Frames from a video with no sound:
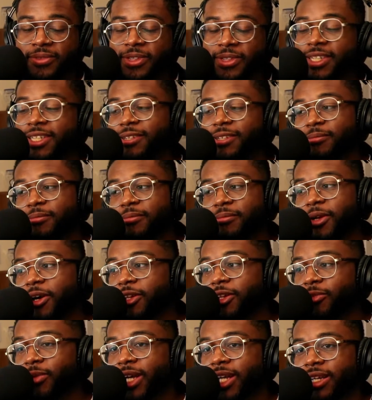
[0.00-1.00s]
Keem
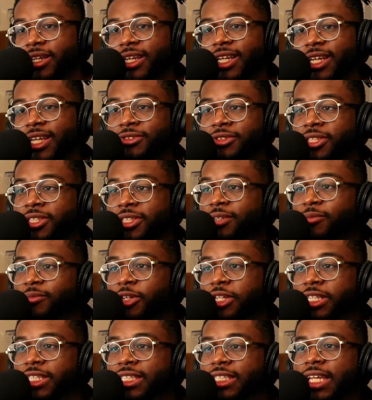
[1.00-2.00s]
all the way. Kendrick didn't
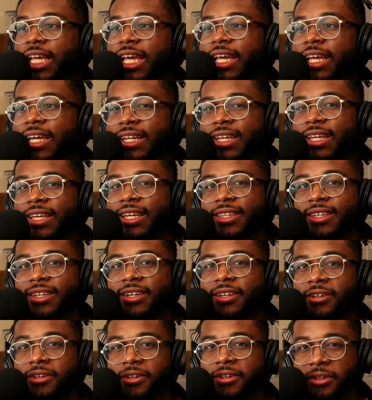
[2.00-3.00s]
really say
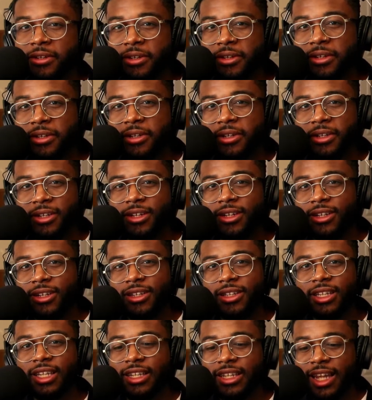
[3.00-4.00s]
anything
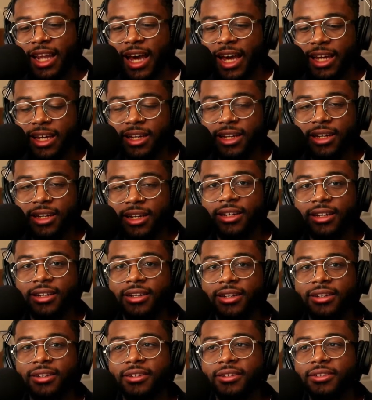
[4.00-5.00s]
like
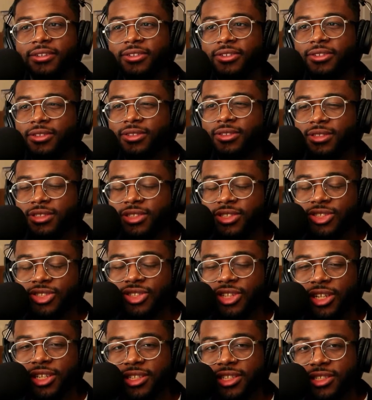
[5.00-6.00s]

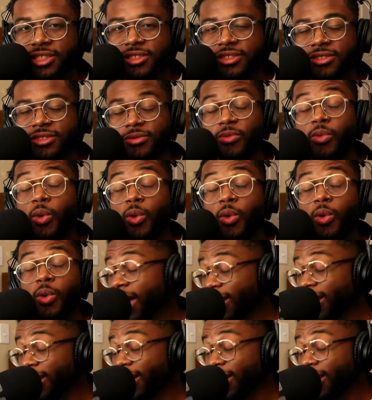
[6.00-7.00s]
just
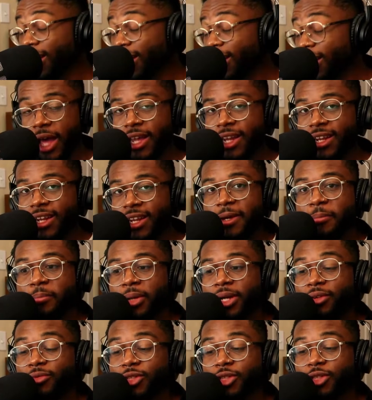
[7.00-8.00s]
what,
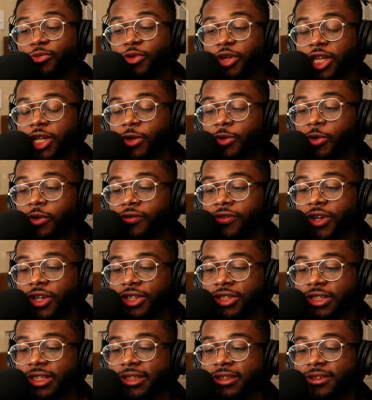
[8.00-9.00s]
but it was a really cool
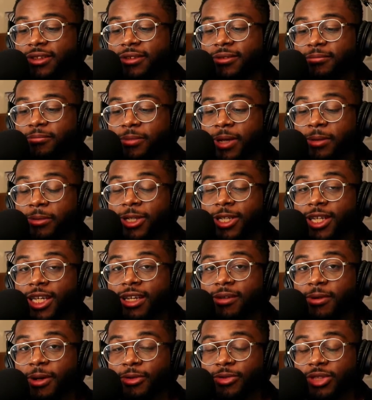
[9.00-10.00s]
verse. Baby
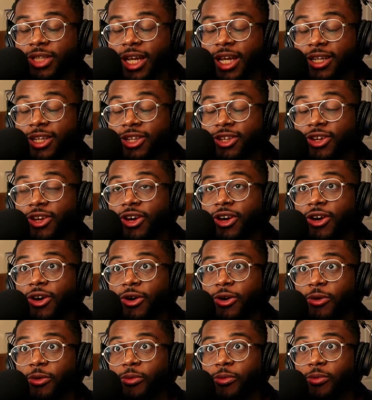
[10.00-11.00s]
Keem, I was like,
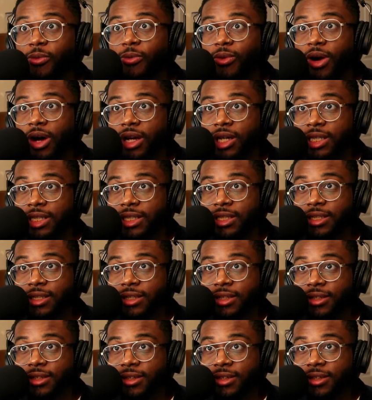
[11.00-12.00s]
yo, what?